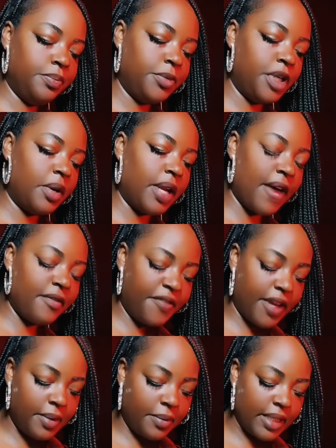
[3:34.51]
you want to have a
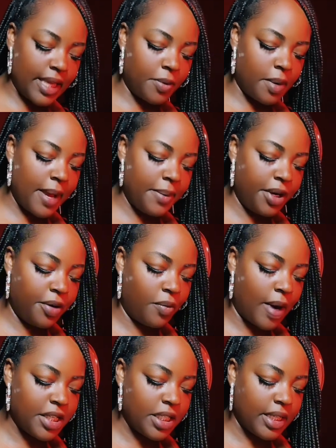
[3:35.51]
family with them, or maybe you're
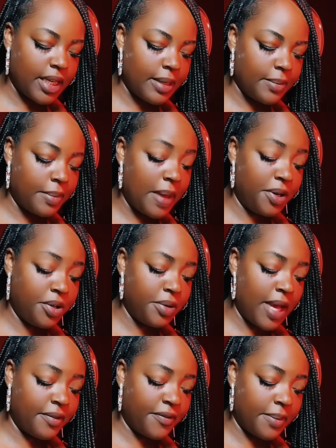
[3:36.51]
watching them. Maybe you do
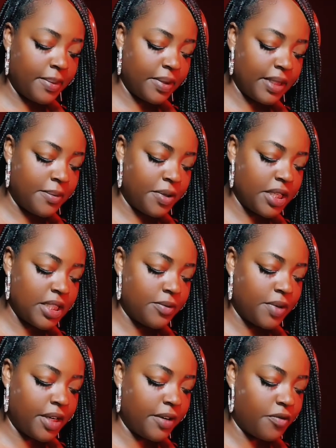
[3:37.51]
have a family with them, or this is
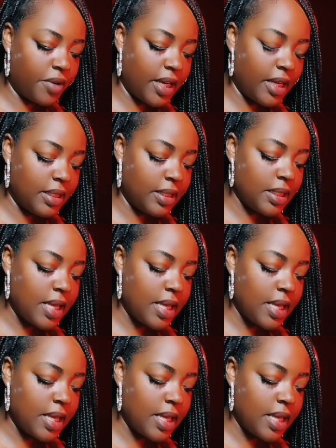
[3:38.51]
someone in your friend